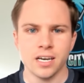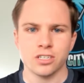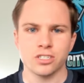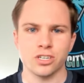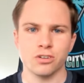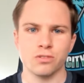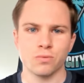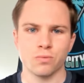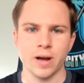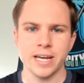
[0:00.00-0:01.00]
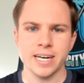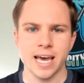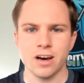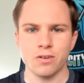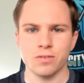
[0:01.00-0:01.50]
So right
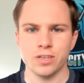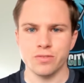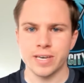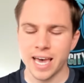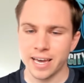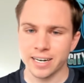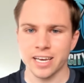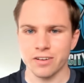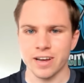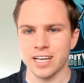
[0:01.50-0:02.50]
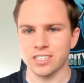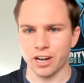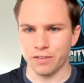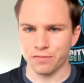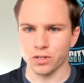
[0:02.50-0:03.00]
now, you can't get your hands
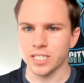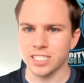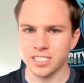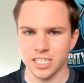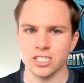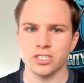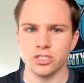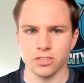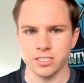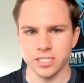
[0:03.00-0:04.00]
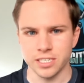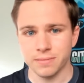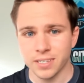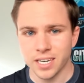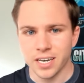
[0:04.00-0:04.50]
on a fully stitched jersey.
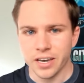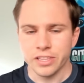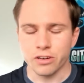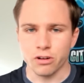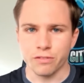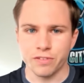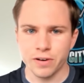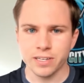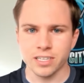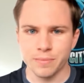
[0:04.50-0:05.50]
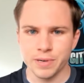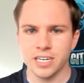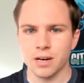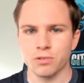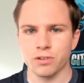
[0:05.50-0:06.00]
There are a very
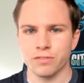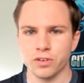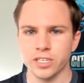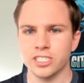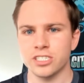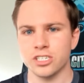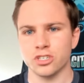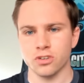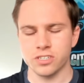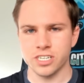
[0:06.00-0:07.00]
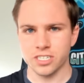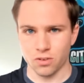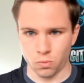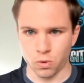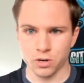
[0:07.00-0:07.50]
limited number of fully stitched jerseys
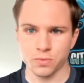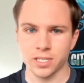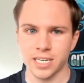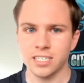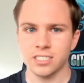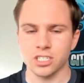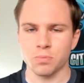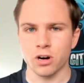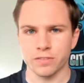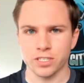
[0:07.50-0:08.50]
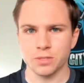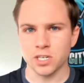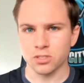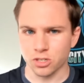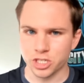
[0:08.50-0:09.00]
that were released as part of a
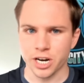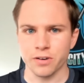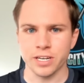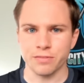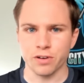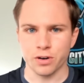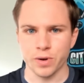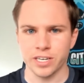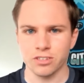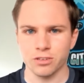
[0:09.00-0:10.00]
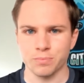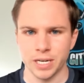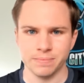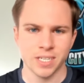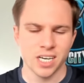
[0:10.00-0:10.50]
special charity fundraiser,
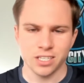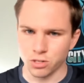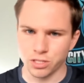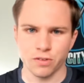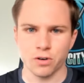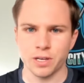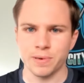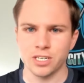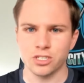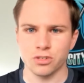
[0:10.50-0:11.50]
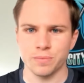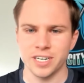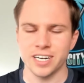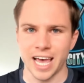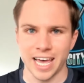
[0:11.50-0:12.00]
but those have already been
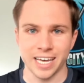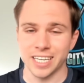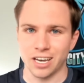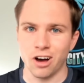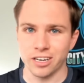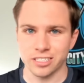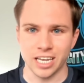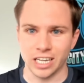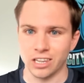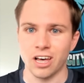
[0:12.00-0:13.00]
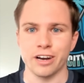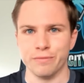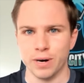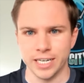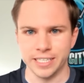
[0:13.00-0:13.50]
distributed and they cost a lot
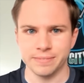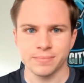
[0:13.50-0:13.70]
of money.